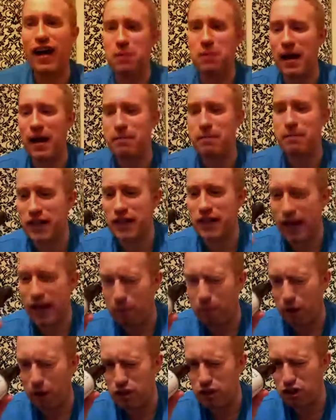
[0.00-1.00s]
what I'm saying
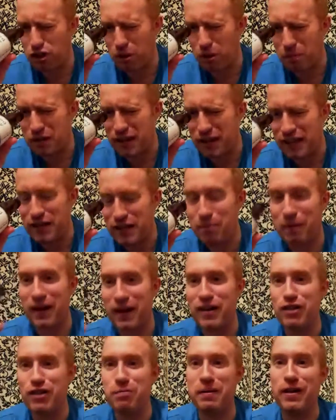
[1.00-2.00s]
about some of these
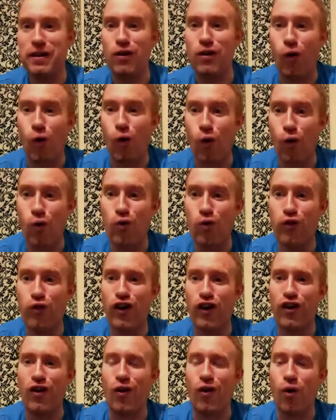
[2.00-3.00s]
beers being
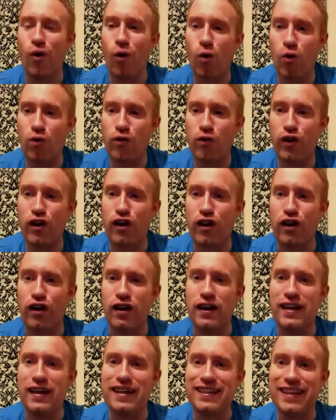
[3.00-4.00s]
over
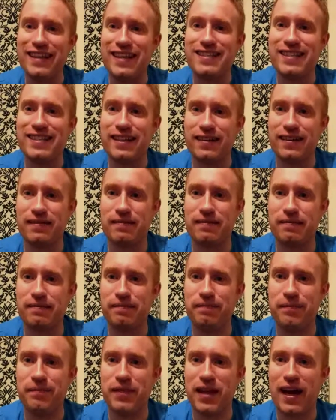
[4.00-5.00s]
yeasted.
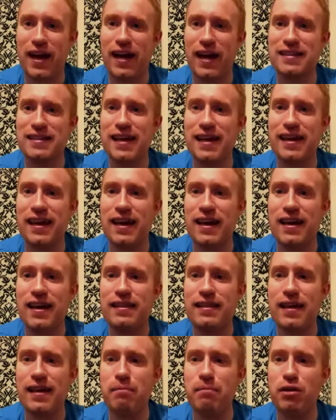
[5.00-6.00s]
And it's like,
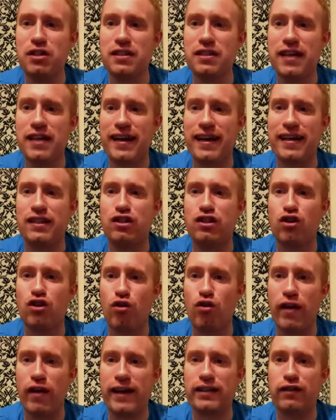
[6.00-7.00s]
they take it
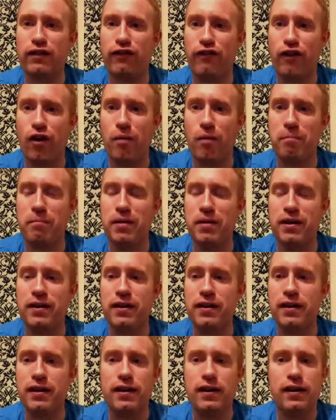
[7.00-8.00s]
direct from
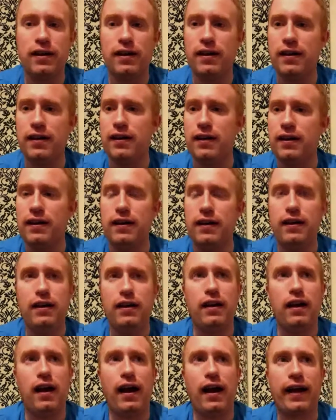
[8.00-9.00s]

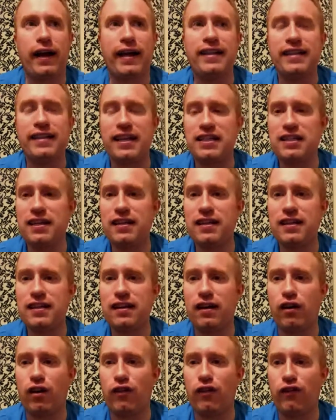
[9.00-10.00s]
a conditioning,
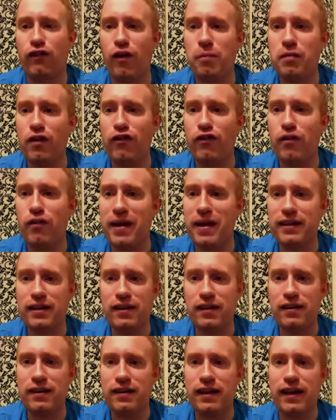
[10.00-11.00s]
or from the
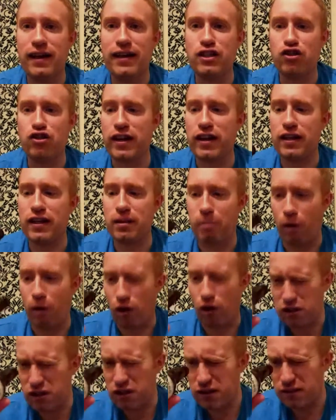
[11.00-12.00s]
fermenter, straight in the
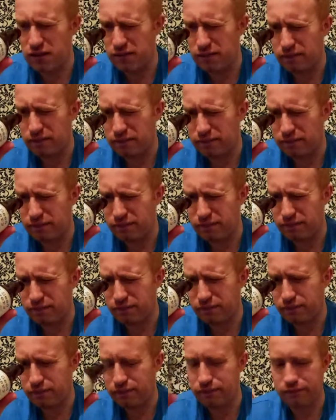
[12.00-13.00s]
bottles.
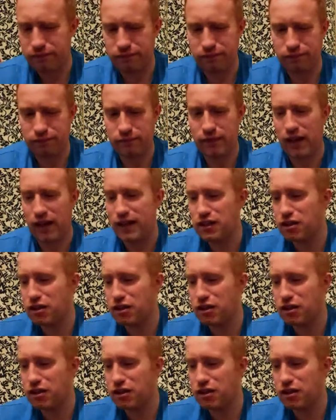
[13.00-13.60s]
And